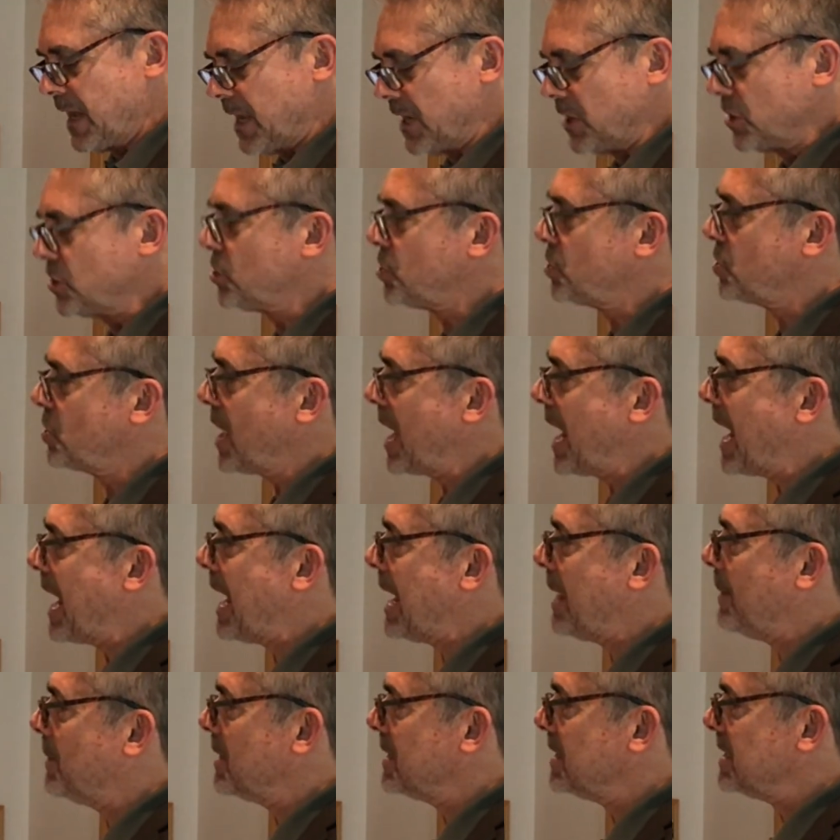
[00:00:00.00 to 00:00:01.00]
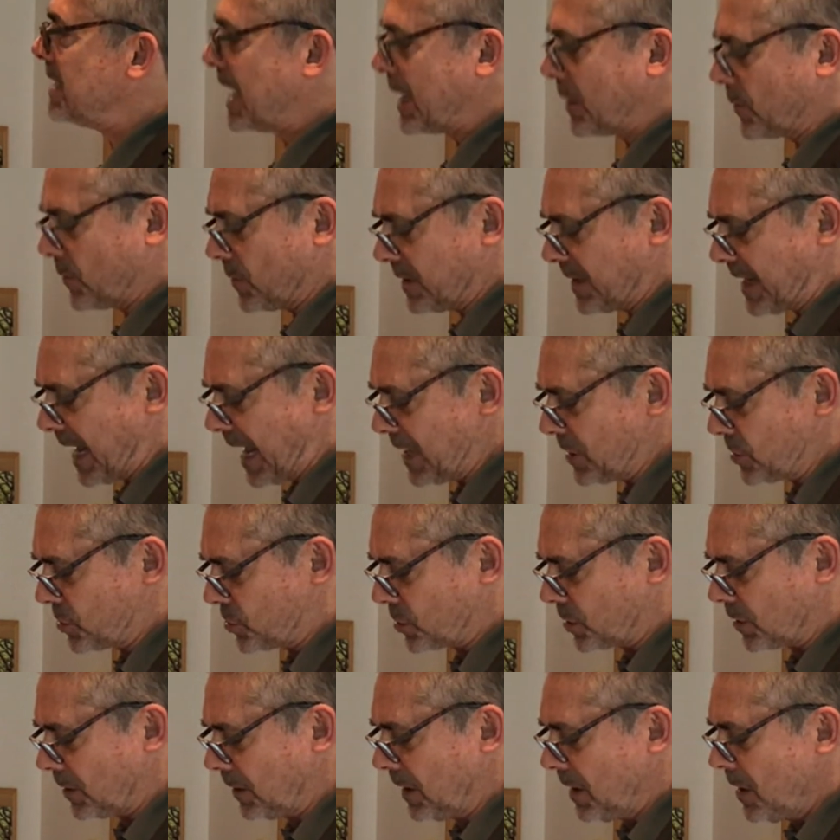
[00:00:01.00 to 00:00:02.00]
in shame and
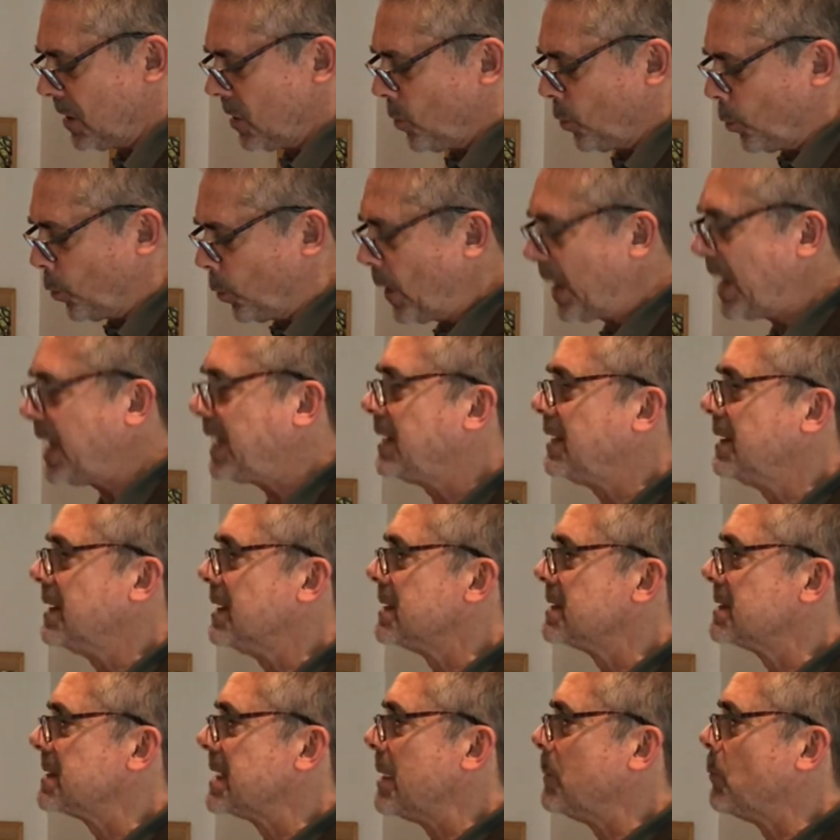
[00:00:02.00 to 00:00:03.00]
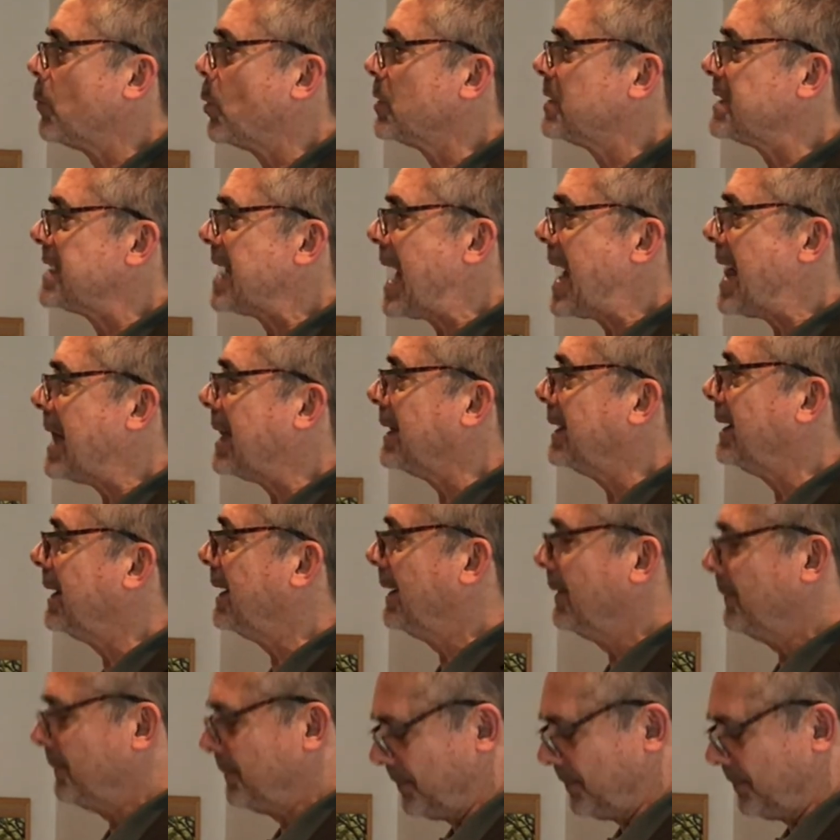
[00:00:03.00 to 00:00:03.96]
degradation, weakness, and mortality.